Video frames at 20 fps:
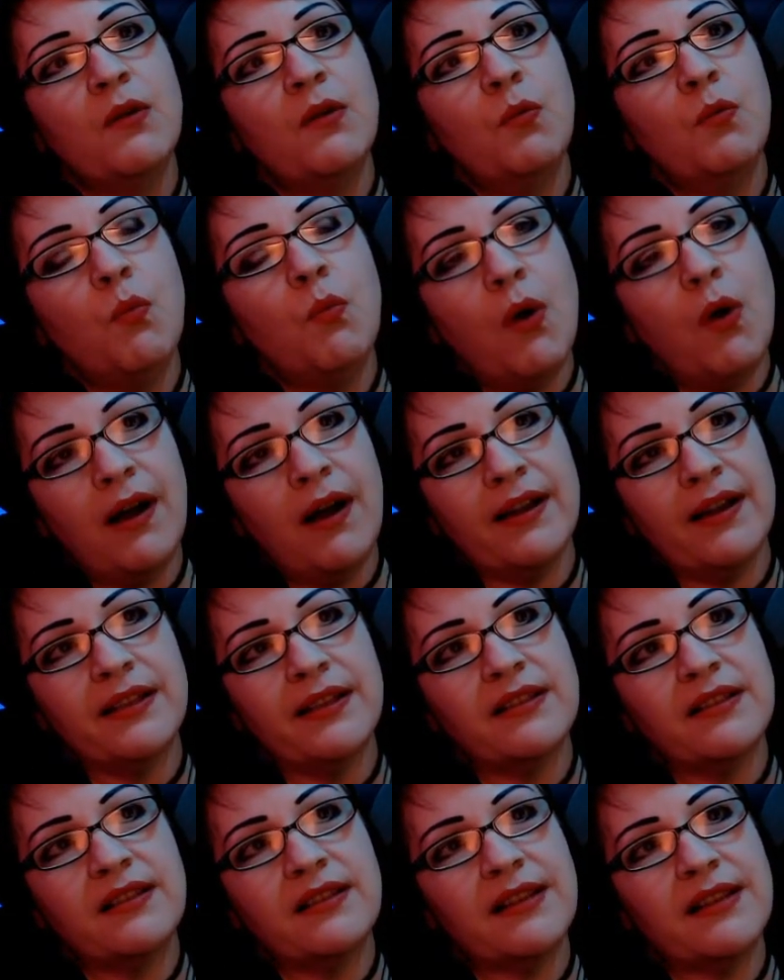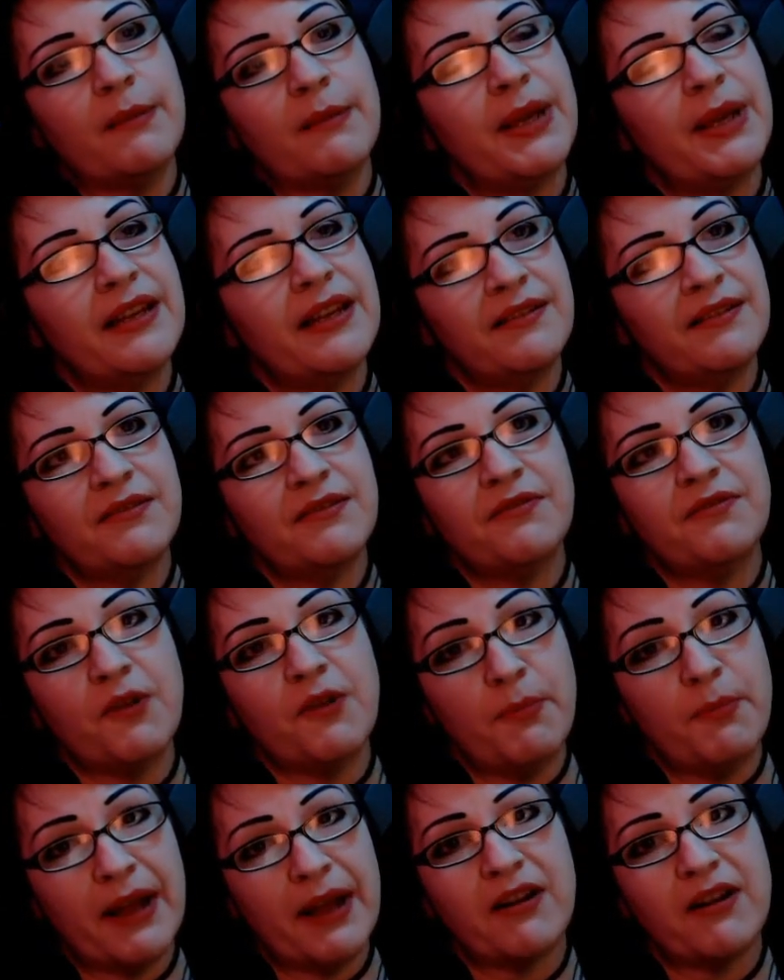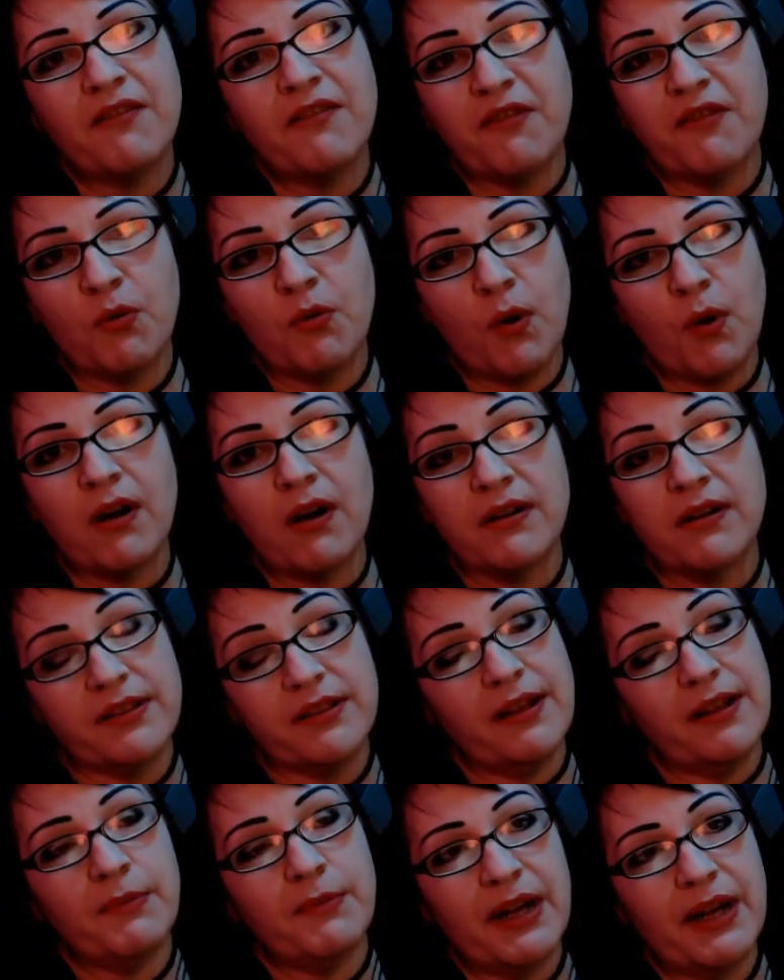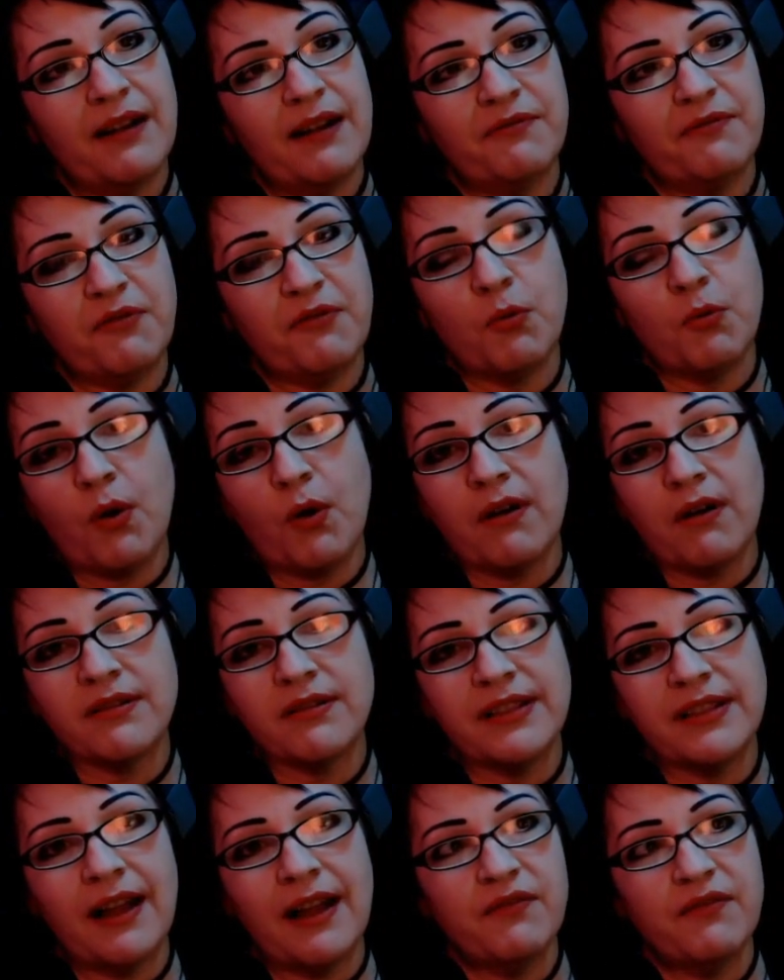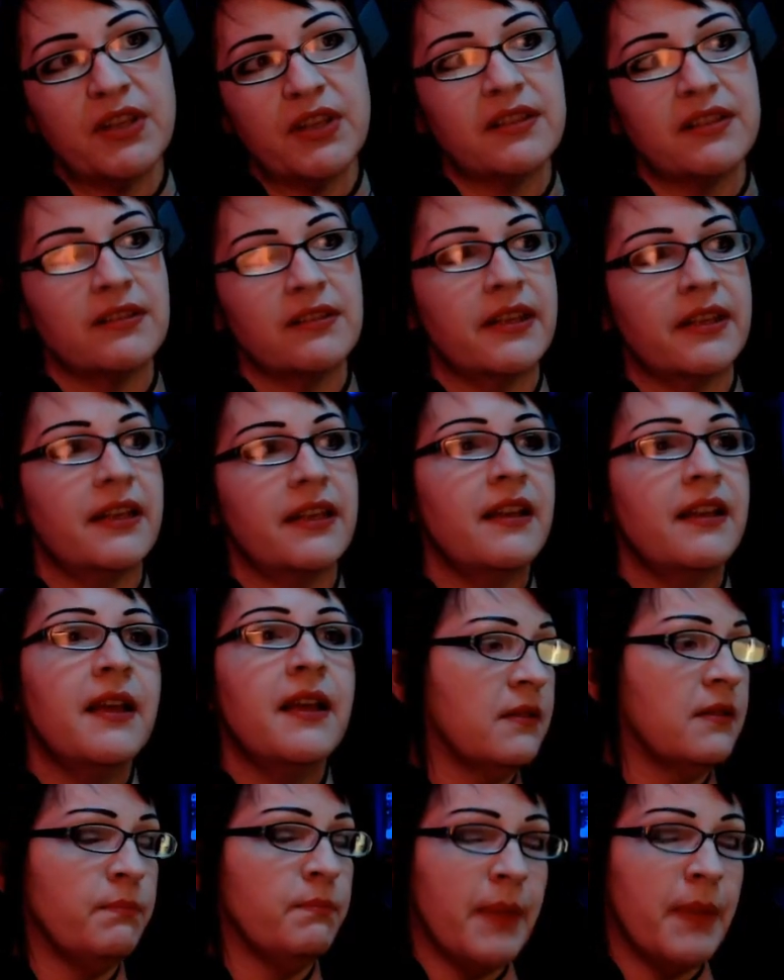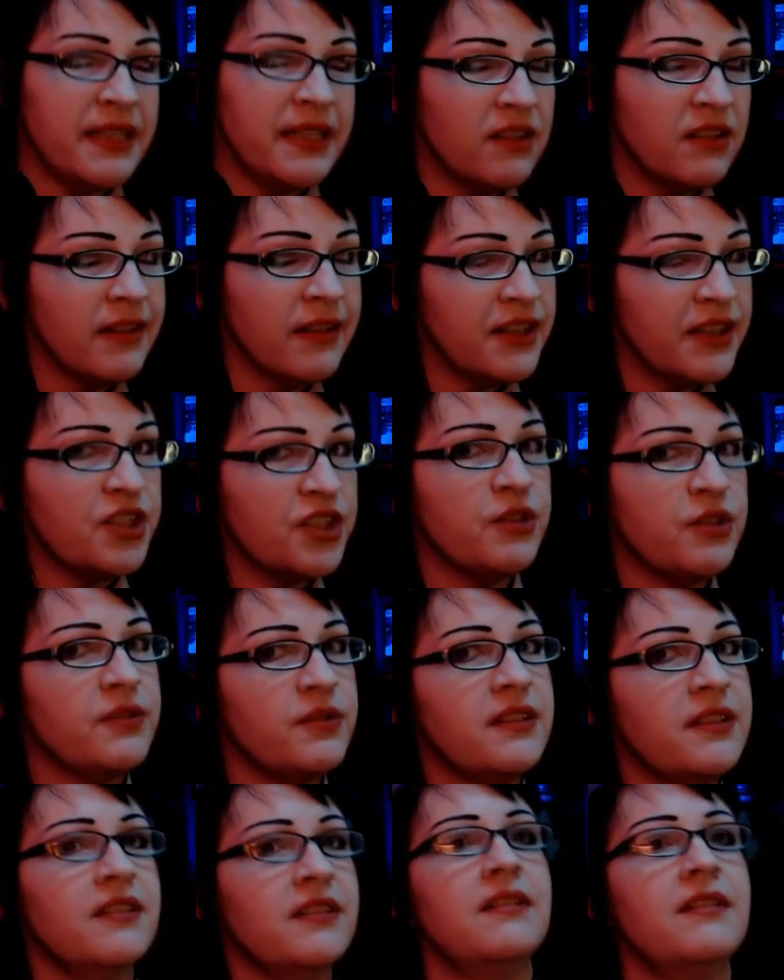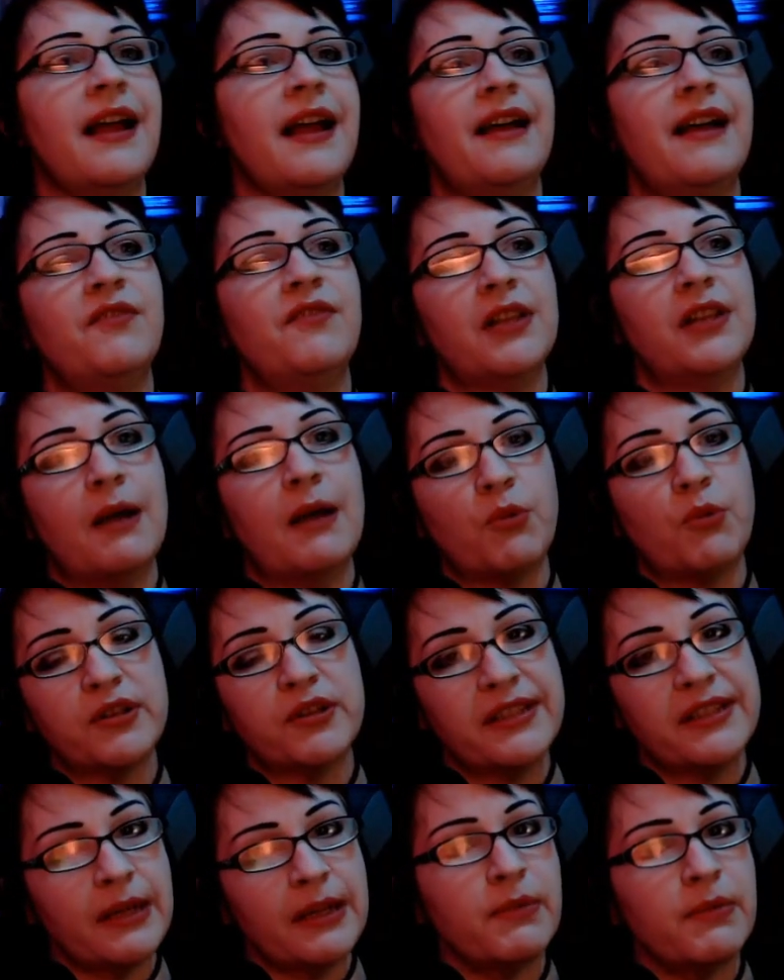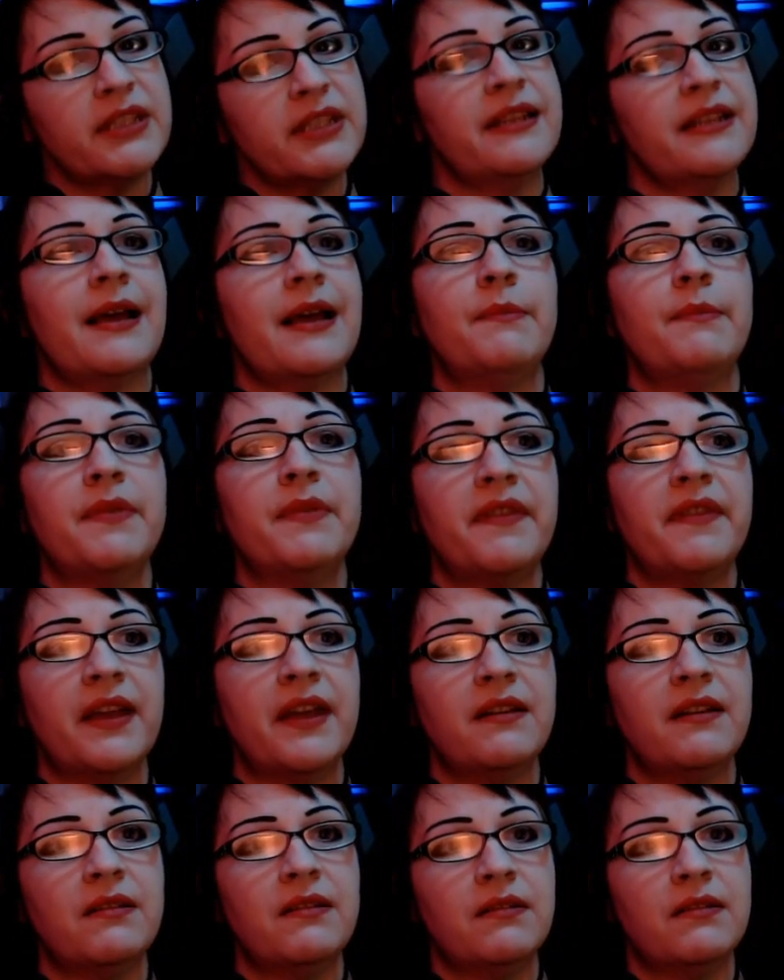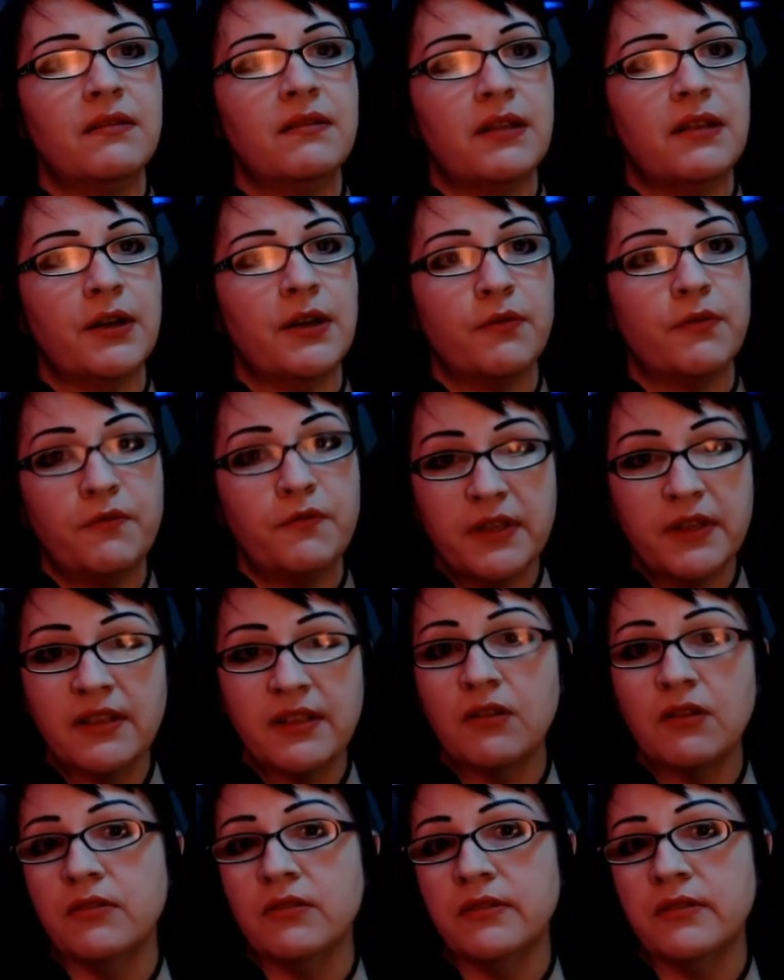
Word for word: wants, I mean, for better or for worse, I mean, for worse, obviously, mental issues still have a lot more stigma to them than, you know, physical